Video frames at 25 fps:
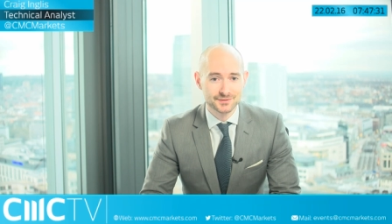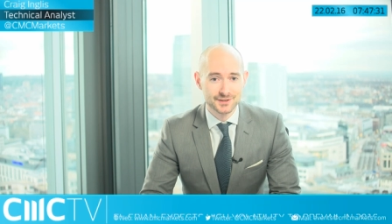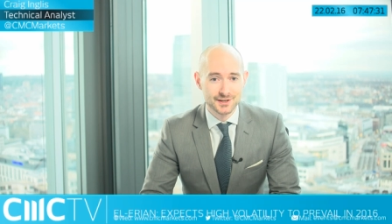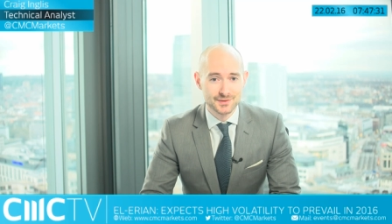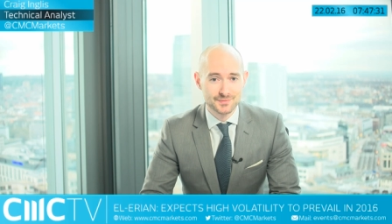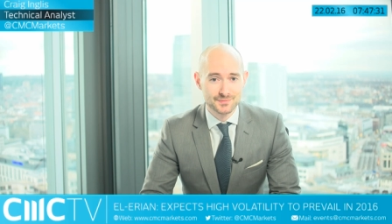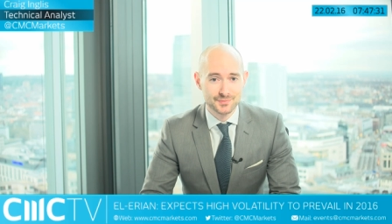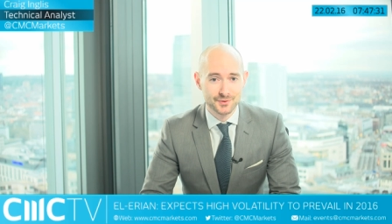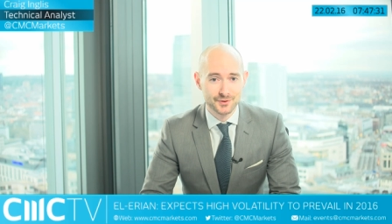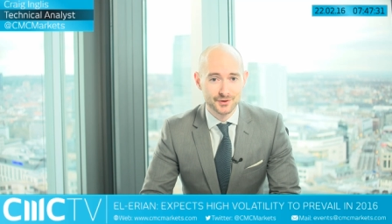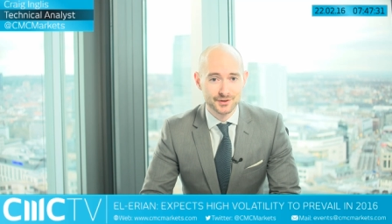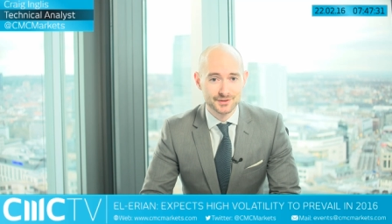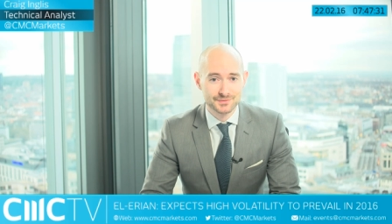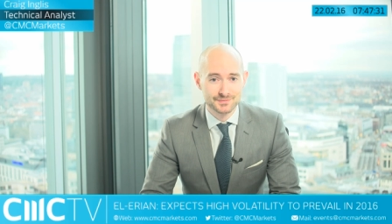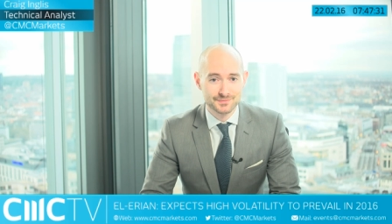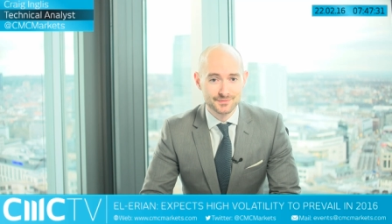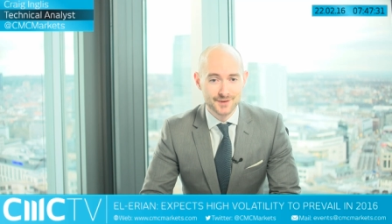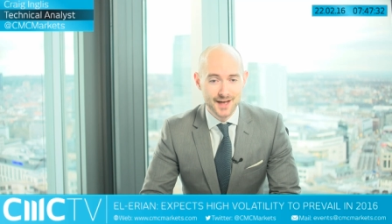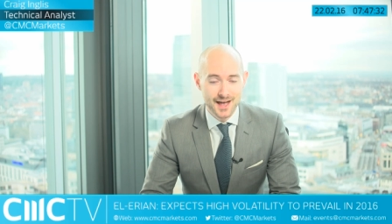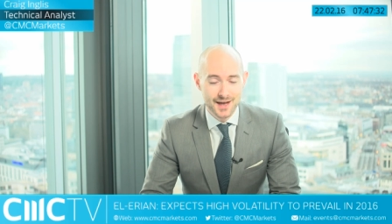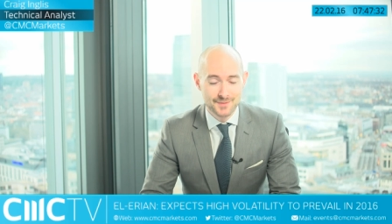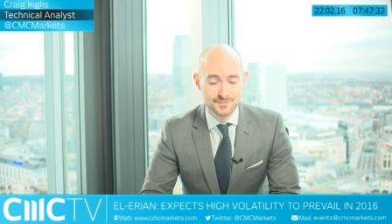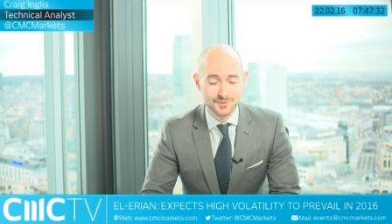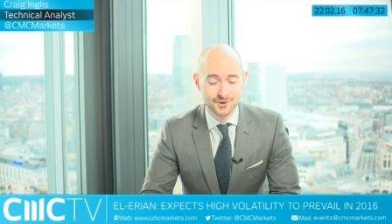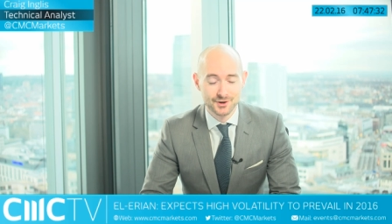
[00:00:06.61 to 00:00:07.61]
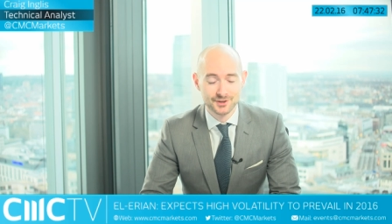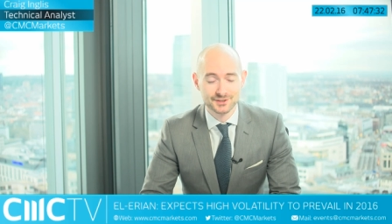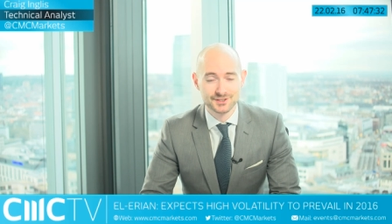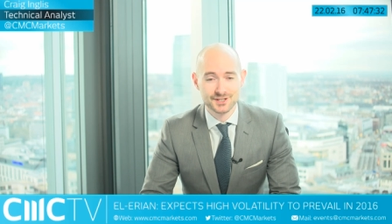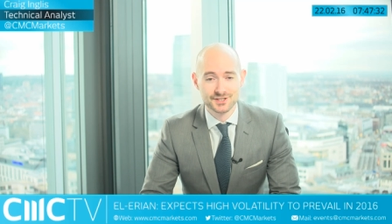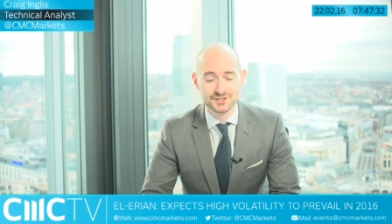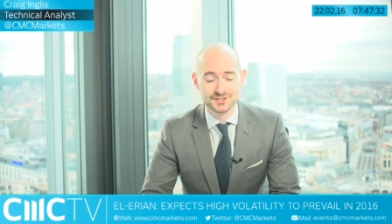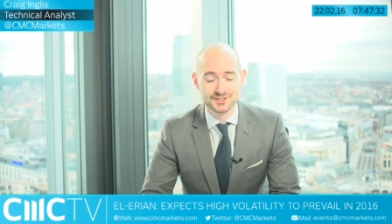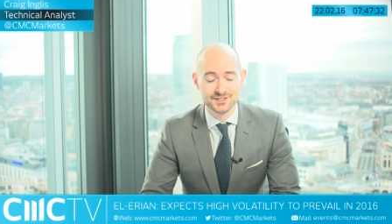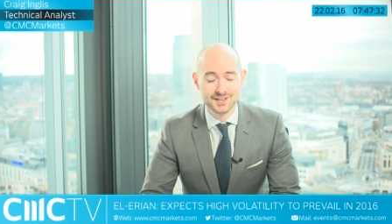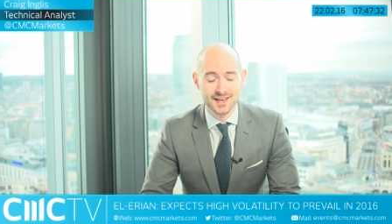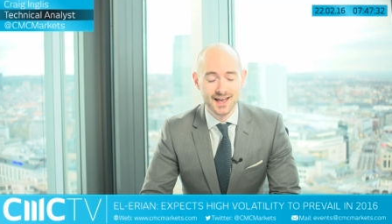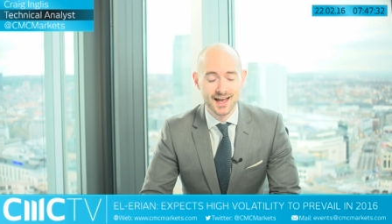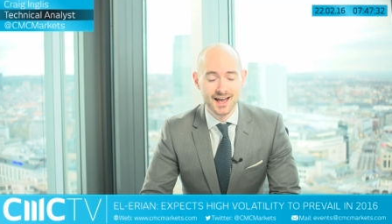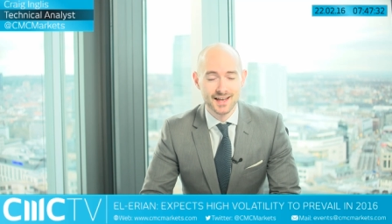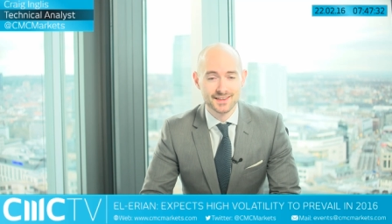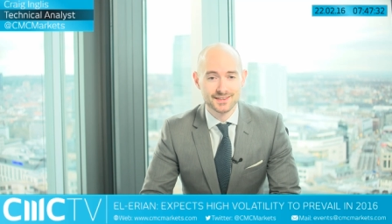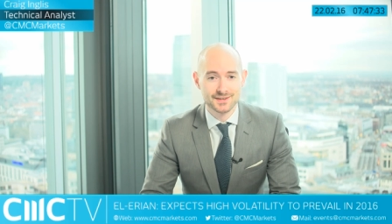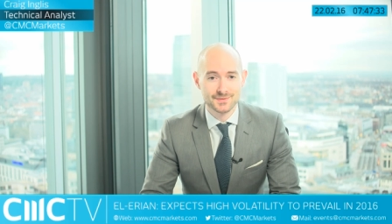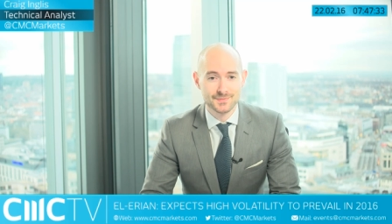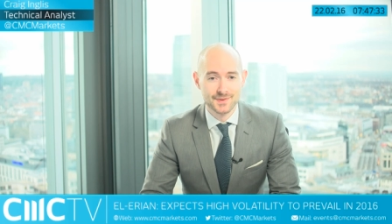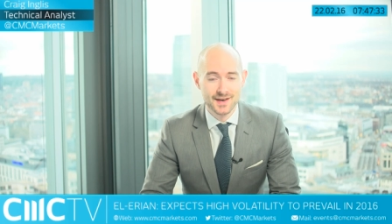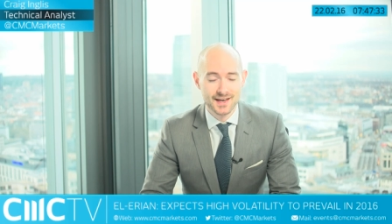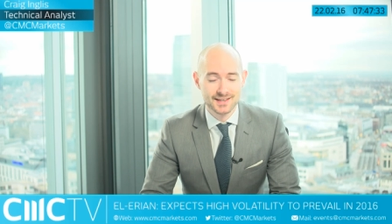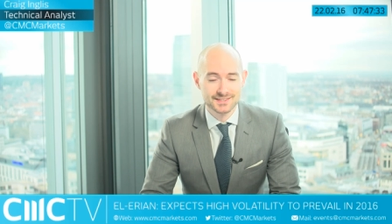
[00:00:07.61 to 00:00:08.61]
flamboyant uh, politician at
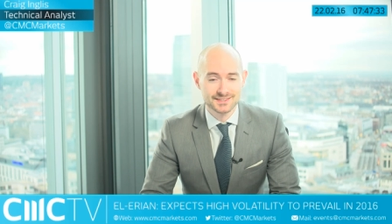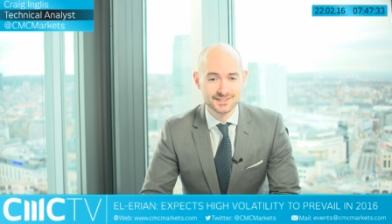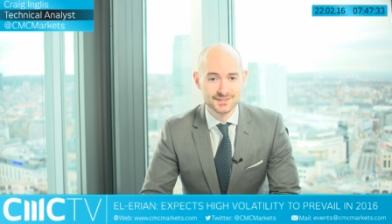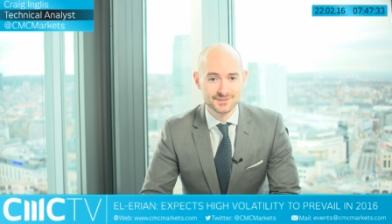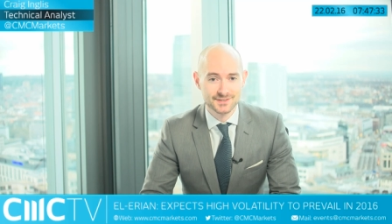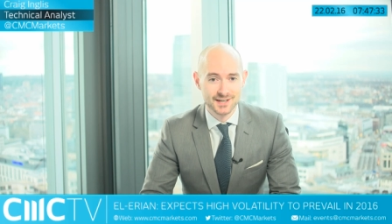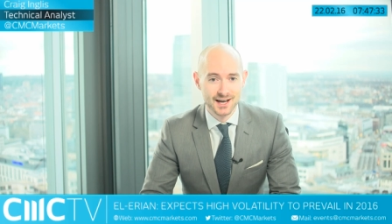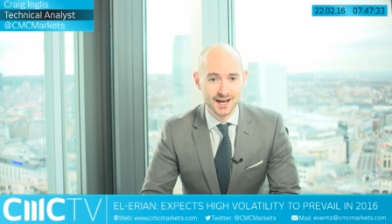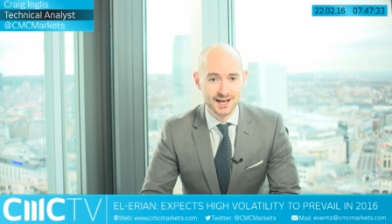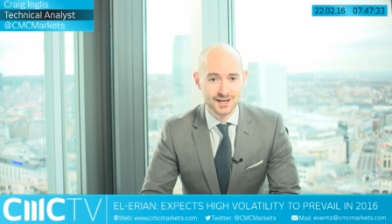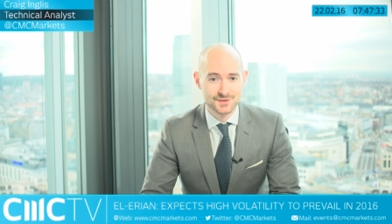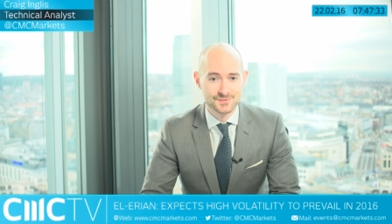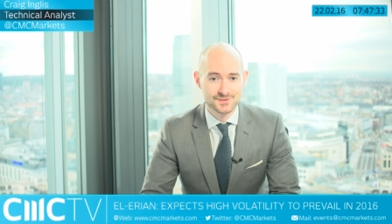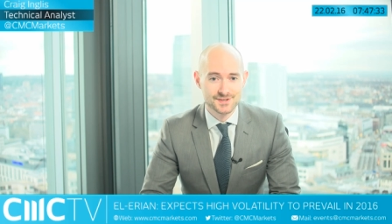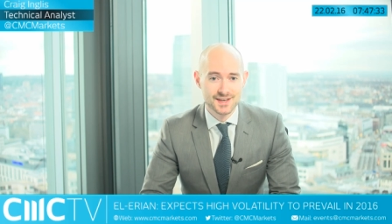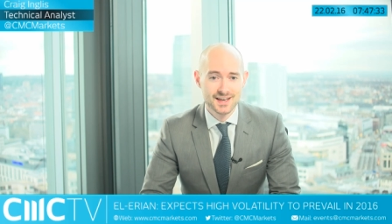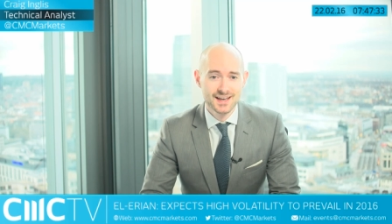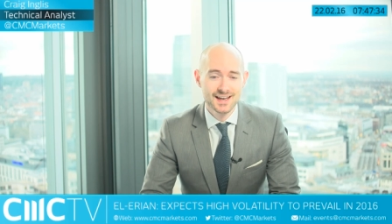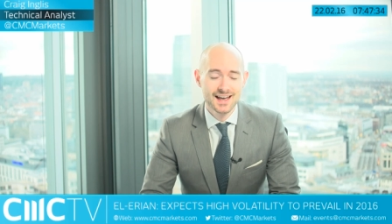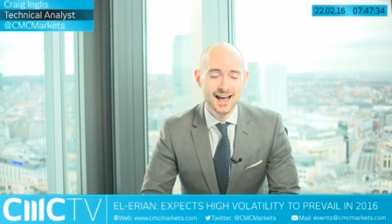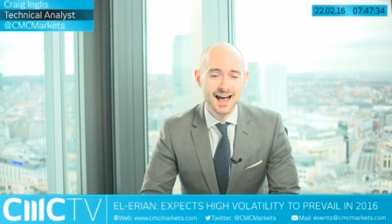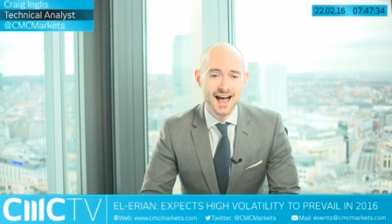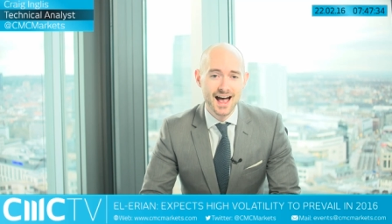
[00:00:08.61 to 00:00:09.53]
the best of times,